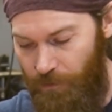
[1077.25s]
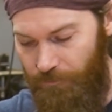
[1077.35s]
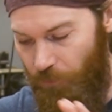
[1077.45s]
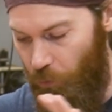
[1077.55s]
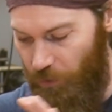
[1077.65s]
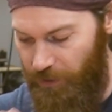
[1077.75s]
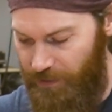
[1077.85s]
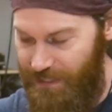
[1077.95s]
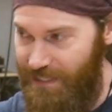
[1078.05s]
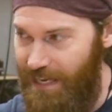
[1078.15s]
for
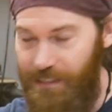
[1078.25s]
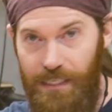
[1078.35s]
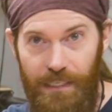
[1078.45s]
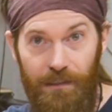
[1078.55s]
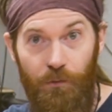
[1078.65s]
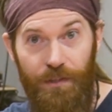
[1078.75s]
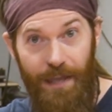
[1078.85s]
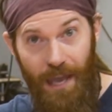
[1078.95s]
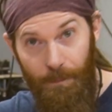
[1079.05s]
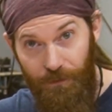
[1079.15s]
sanding with a
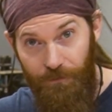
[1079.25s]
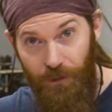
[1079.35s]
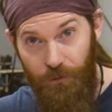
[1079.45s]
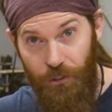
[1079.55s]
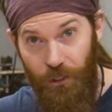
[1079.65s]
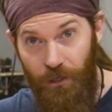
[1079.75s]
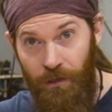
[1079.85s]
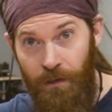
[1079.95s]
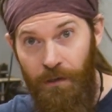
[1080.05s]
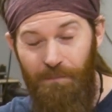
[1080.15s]
HEPA filter,
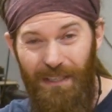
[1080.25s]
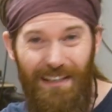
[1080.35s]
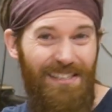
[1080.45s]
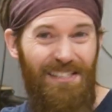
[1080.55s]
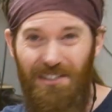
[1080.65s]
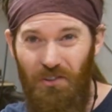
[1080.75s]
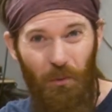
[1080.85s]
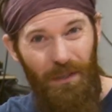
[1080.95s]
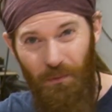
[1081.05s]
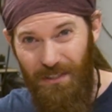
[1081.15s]
because
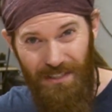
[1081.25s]
nobody wants